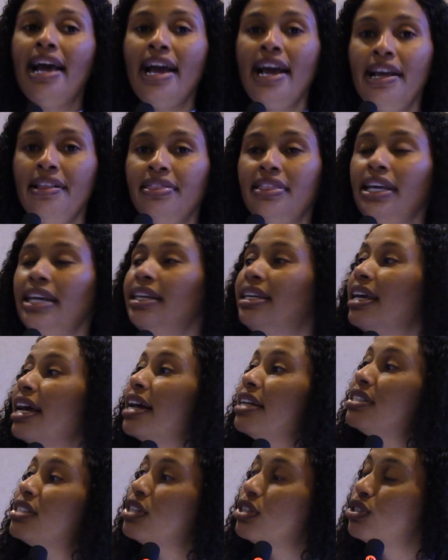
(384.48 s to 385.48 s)
And they
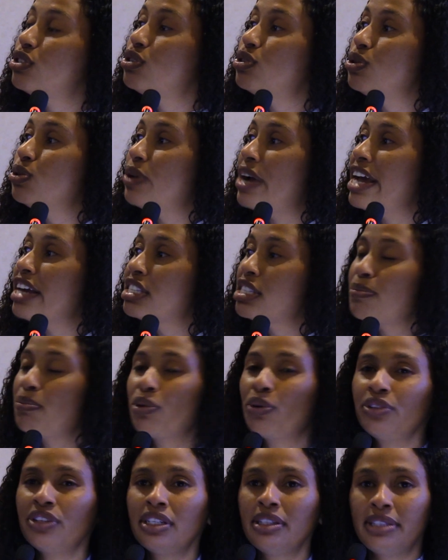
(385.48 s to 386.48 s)
get to
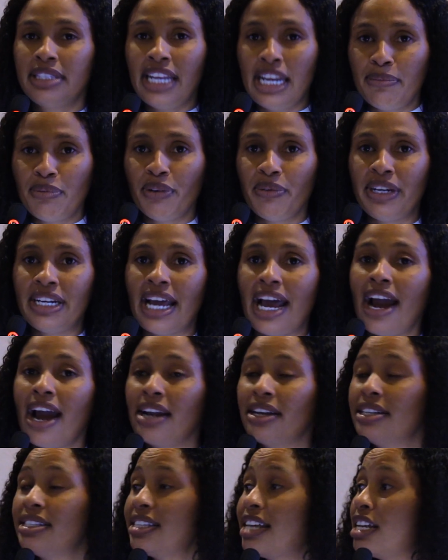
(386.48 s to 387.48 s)
explore the neighboring
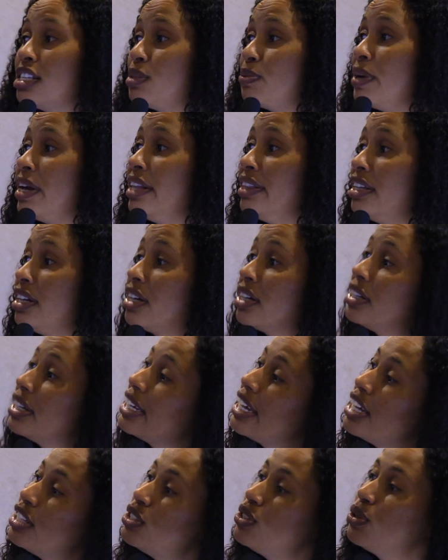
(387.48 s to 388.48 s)
islands as well. They're going
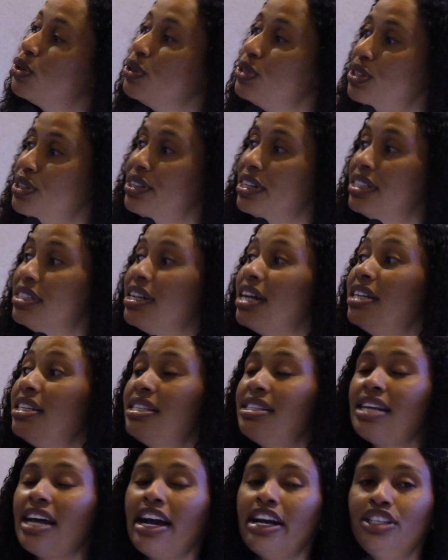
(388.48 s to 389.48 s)
to get to go to the Dutch
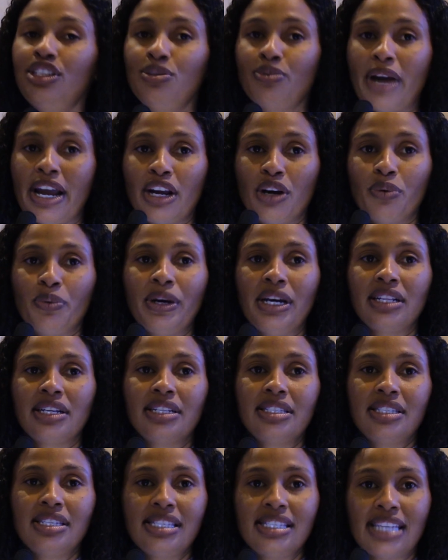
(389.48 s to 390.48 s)
side, to
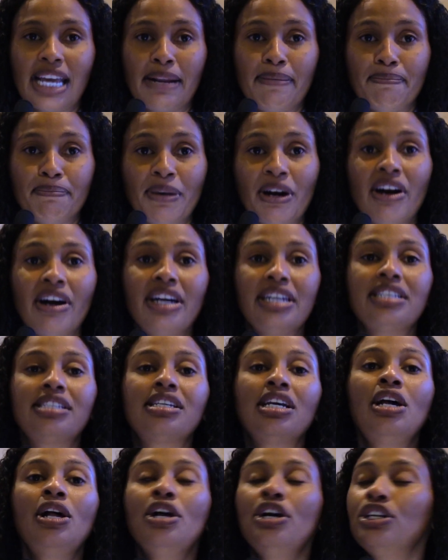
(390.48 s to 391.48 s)
Anguilla, to St.
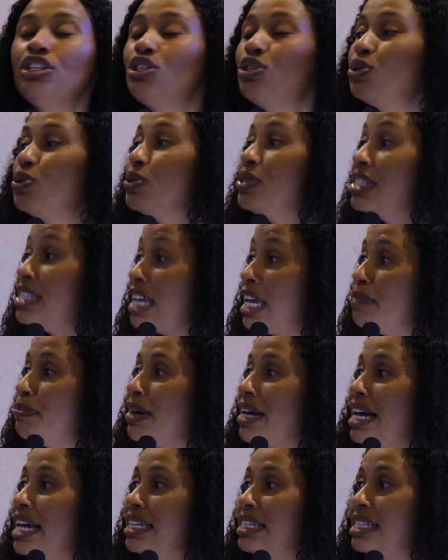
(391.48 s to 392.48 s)
Bart's, to
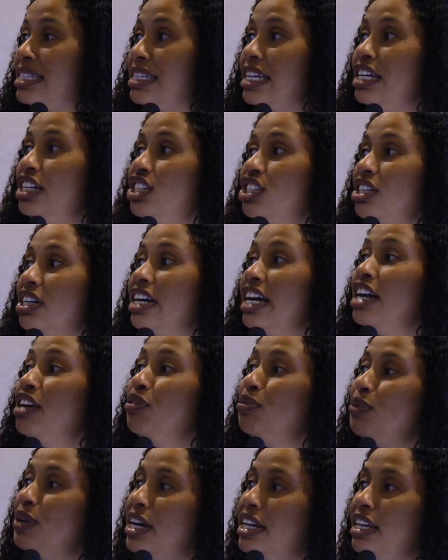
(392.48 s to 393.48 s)
Saba and Statia.
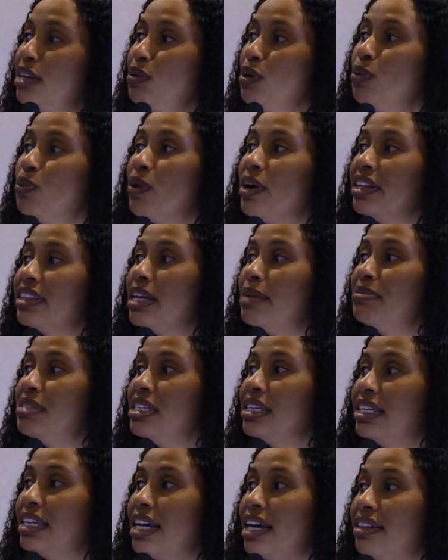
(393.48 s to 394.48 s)
And really, we want them
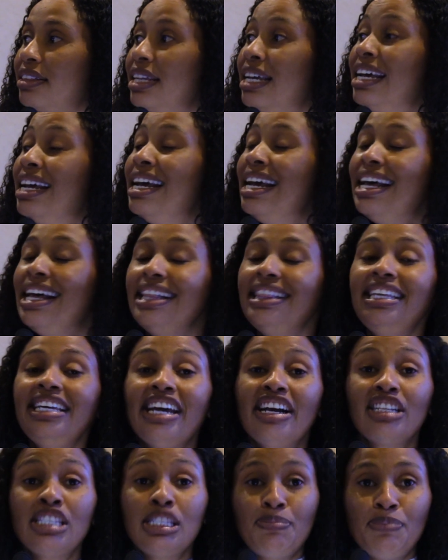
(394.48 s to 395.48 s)
to get
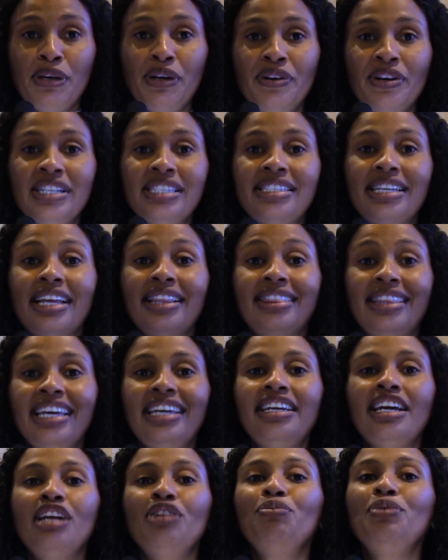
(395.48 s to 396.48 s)
the experience that
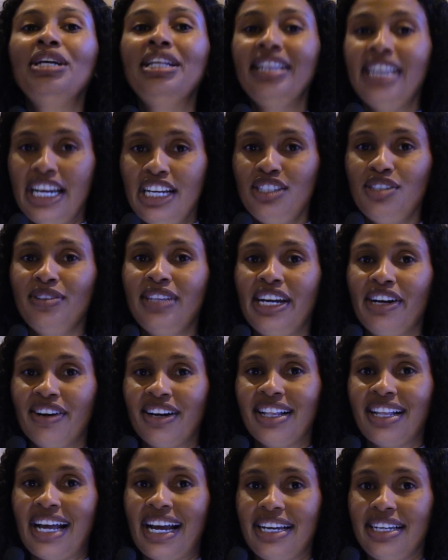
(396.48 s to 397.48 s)
they can relate to
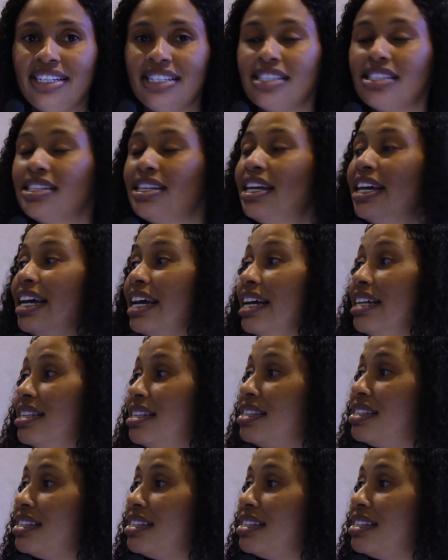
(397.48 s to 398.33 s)
their clients. It's